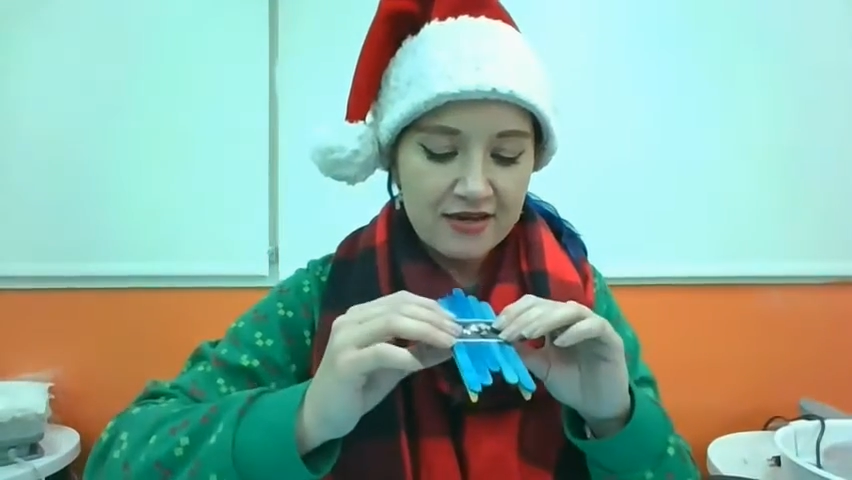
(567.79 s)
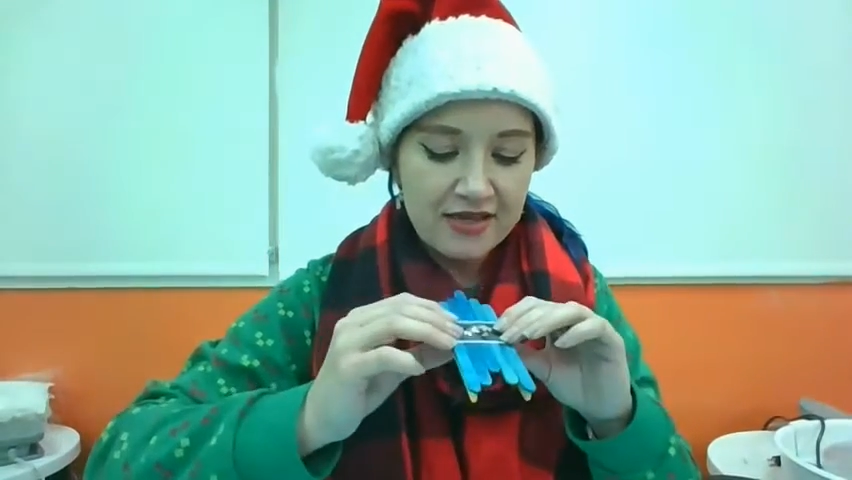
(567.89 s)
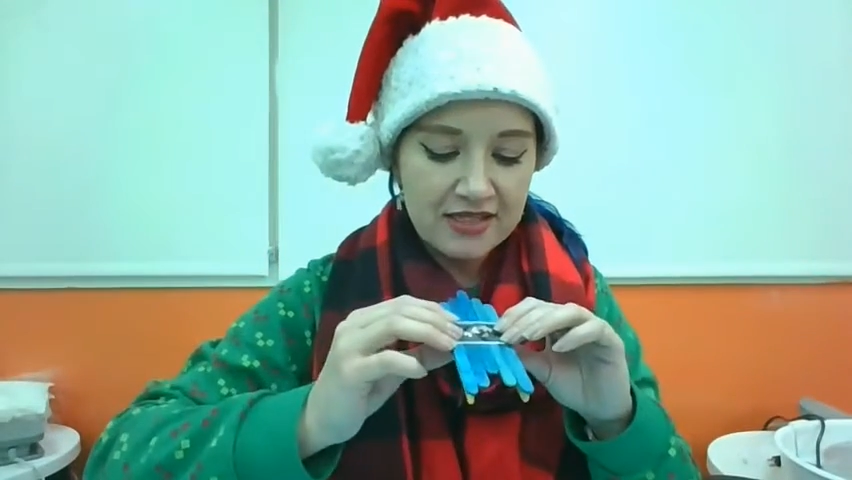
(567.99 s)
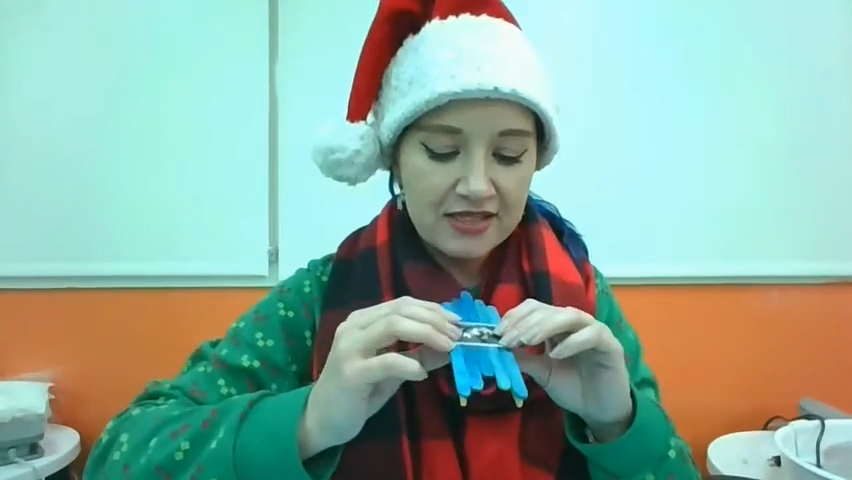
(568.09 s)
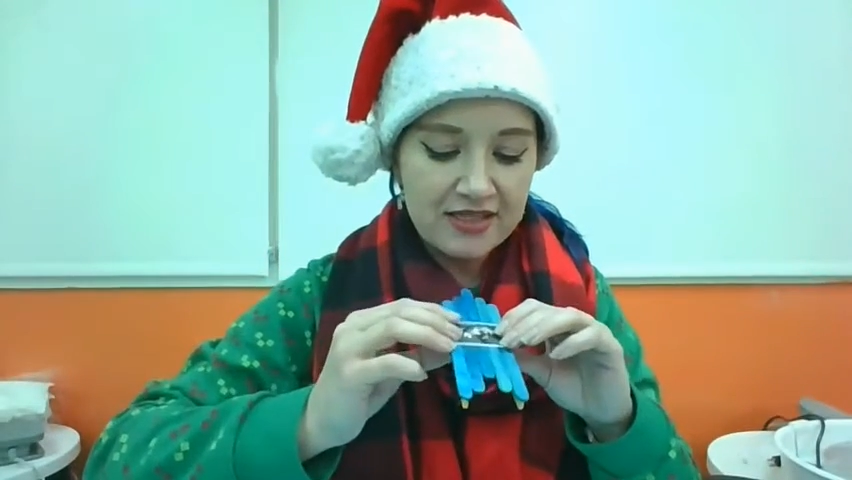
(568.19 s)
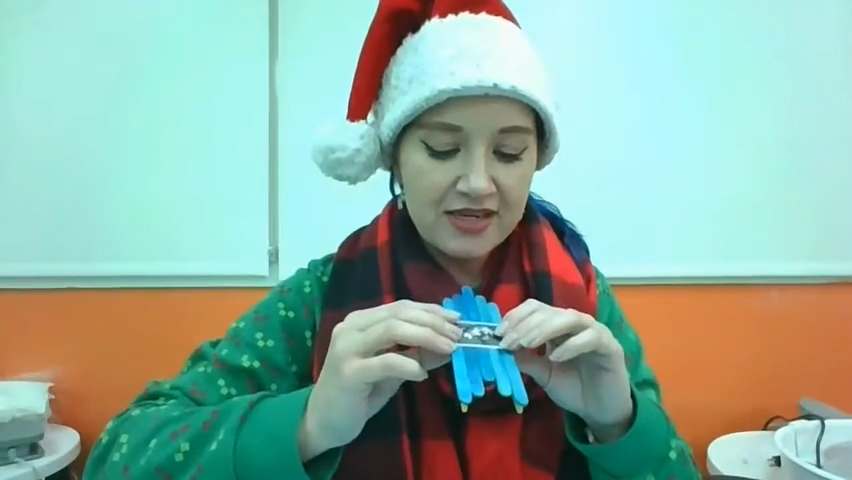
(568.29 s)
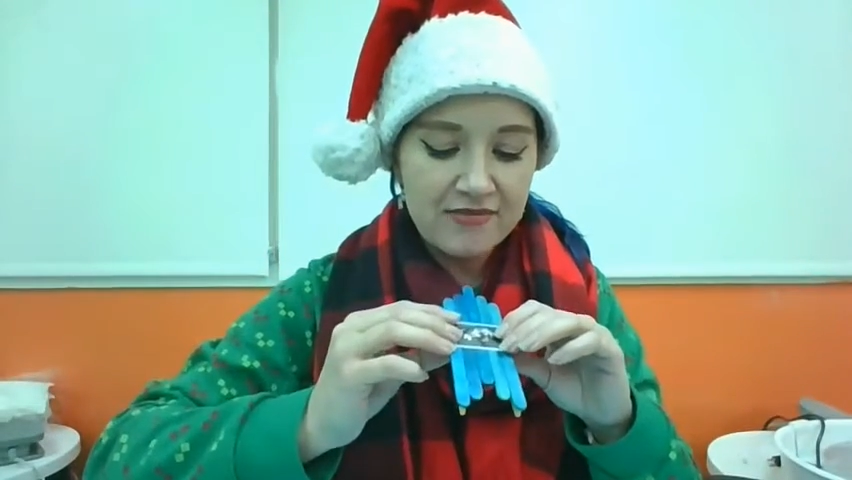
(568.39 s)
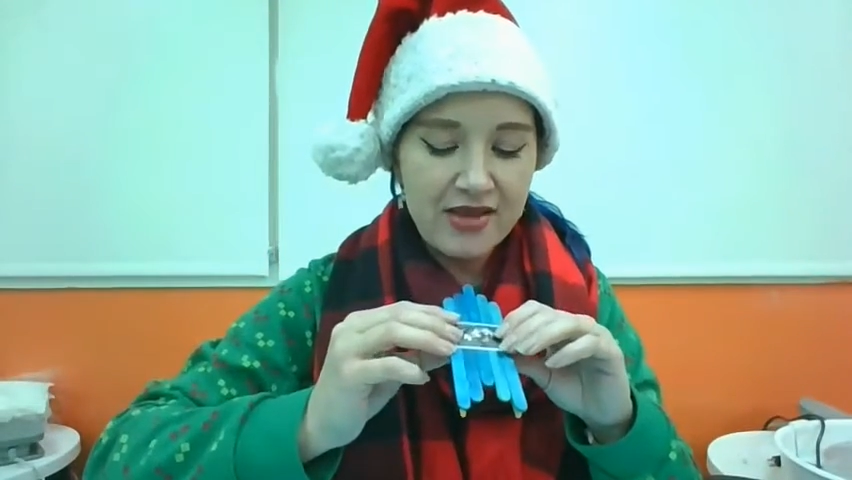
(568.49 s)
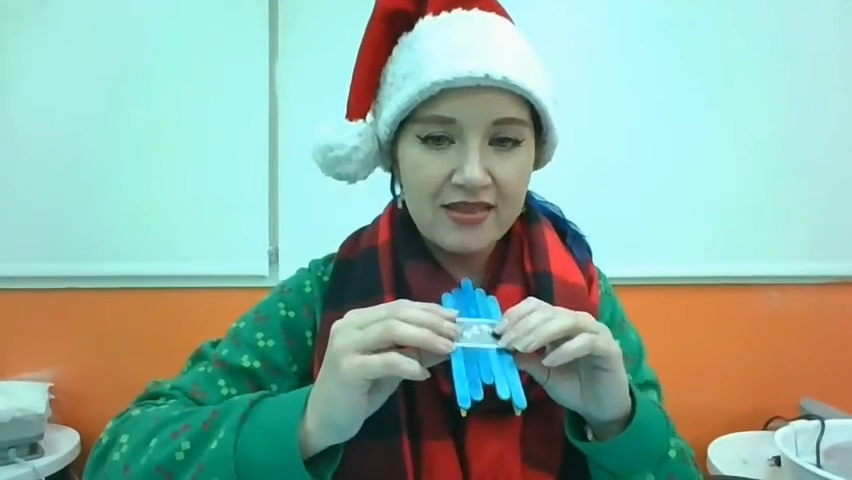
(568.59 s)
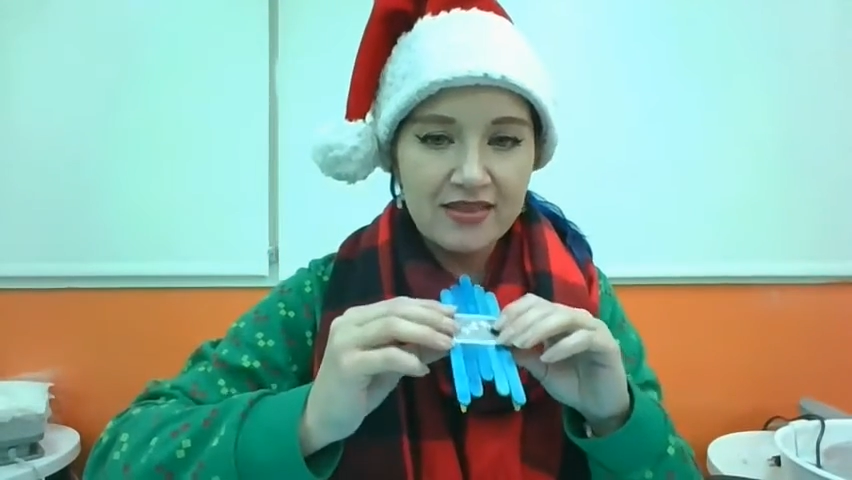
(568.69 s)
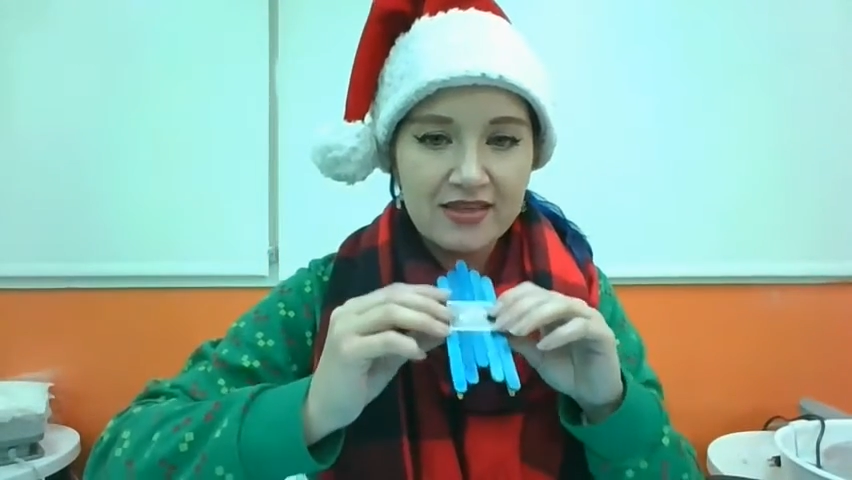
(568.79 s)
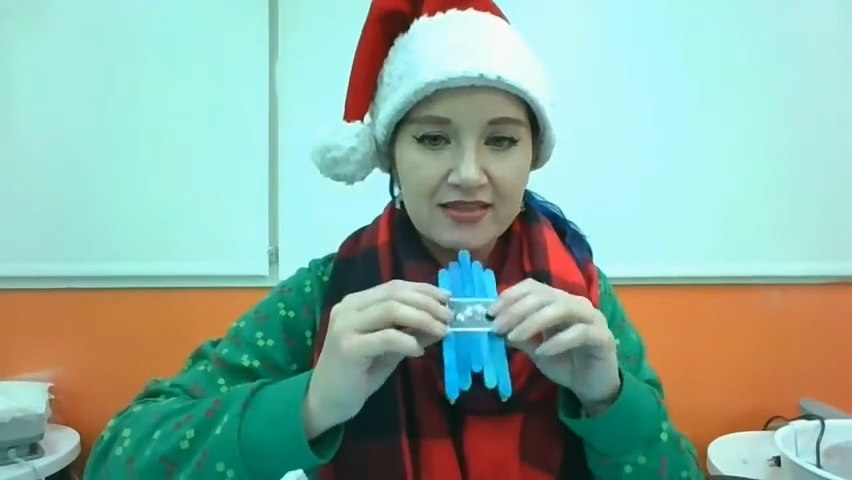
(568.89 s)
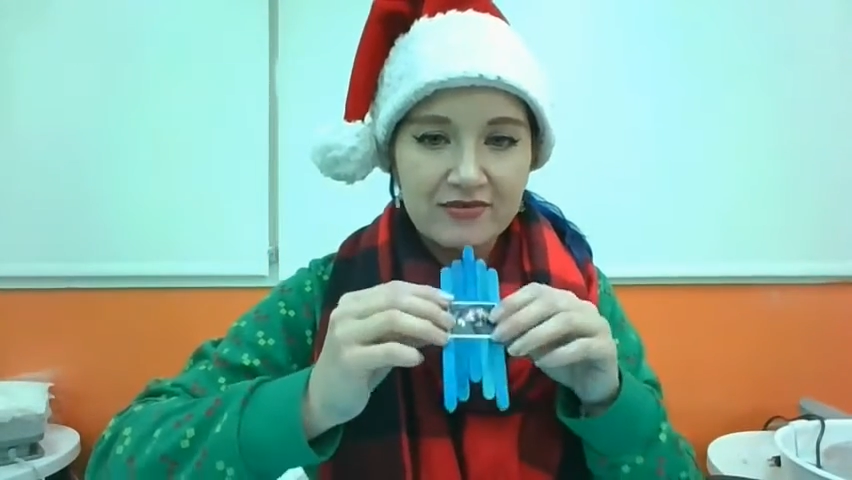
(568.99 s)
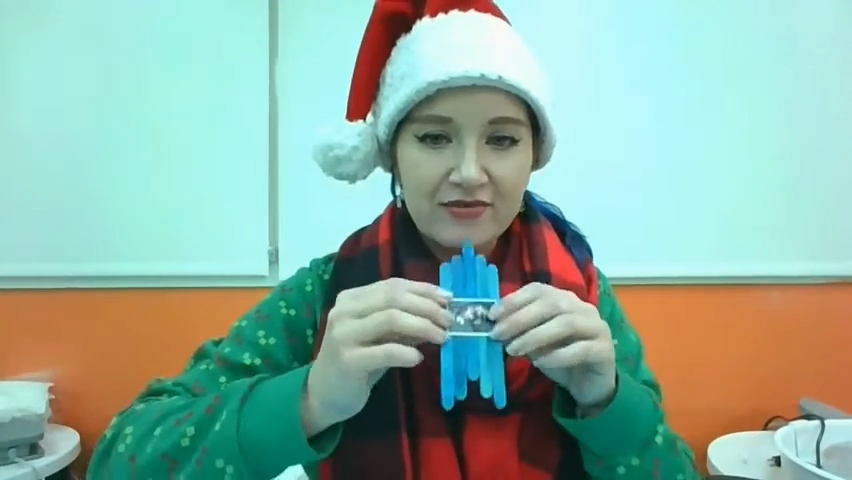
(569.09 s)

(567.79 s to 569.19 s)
And that's just going to make this